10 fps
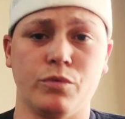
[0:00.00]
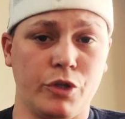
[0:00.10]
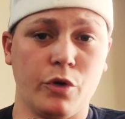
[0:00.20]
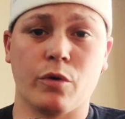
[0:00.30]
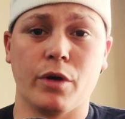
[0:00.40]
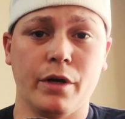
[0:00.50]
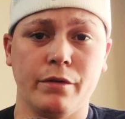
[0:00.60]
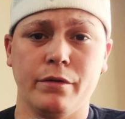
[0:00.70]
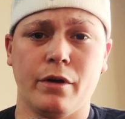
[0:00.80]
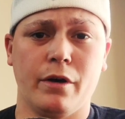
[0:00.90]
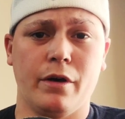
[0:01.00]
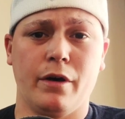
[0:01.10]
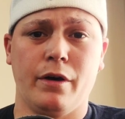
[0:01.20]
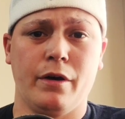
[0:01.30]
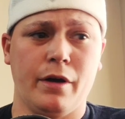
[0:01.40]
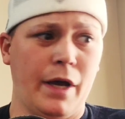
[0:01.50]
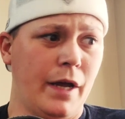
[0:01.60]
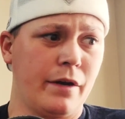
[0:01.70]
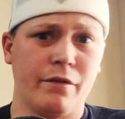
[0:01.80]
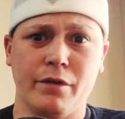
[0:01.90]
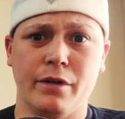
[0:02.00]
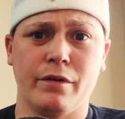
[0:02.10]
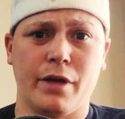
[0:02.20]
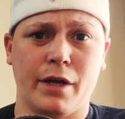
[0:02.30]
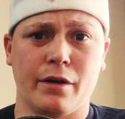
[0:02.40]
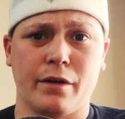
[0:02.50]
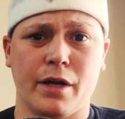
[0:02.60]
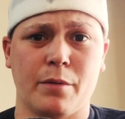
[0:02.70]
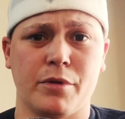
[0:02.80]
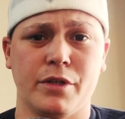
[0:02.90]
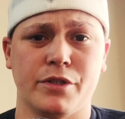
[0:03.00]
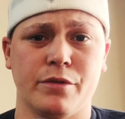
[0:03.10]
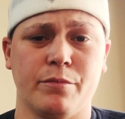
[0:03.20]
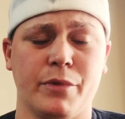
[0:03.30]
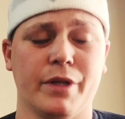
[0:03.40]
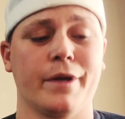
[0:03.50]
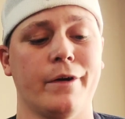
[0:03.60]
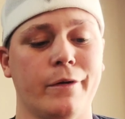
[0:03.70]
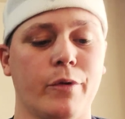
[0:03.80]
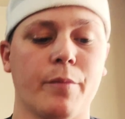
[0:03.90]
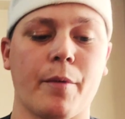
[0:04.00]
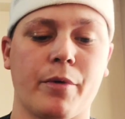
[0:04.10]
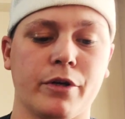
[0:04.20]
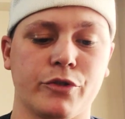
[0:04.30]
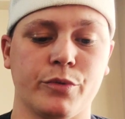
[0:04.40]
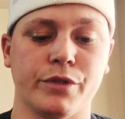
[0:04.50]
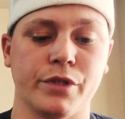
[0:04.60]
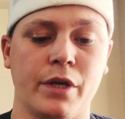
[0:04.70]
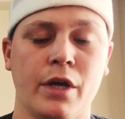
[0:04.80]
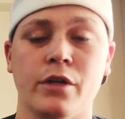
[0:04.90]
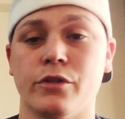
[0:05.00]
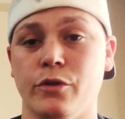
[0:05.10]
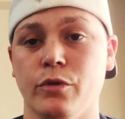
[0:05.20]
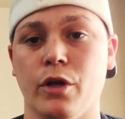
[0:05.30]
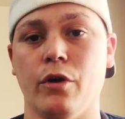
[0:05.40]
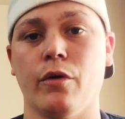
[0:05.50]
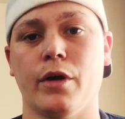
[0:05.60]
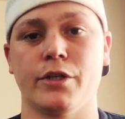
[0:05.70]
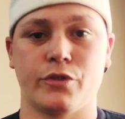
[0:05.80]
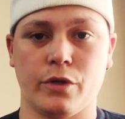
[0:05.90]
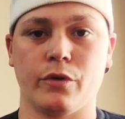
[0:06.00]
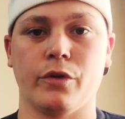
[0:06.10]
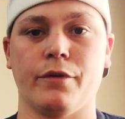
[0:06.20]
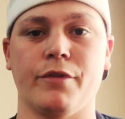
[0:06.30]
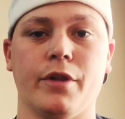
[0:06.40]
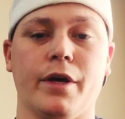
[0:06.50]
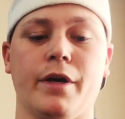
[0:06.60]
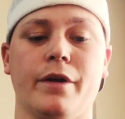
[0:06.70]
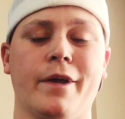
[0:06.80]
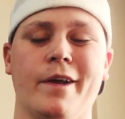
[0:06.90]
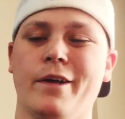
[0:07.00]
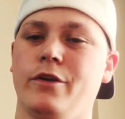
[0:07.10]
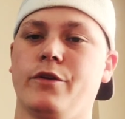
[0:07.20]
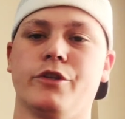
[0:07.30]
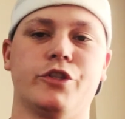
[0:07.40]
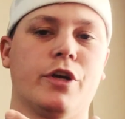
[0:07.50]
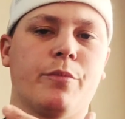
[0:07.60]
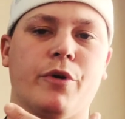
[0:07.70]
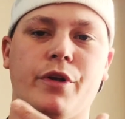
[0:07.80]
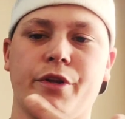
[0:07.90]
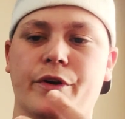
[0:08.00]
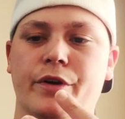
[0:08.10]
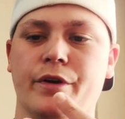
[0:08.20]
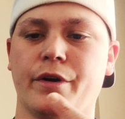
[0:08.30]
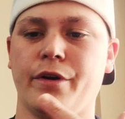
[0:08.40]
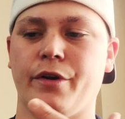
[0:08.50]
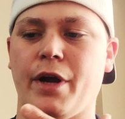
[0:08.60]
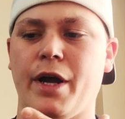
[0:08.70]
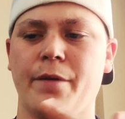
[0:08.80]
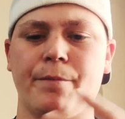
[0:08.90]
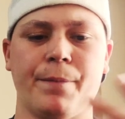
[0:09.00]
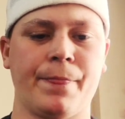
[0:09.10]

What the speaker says: do a run at an event, at a competition, be like, oh well, my punch was too low, I struggled off the line. You can jump on your app,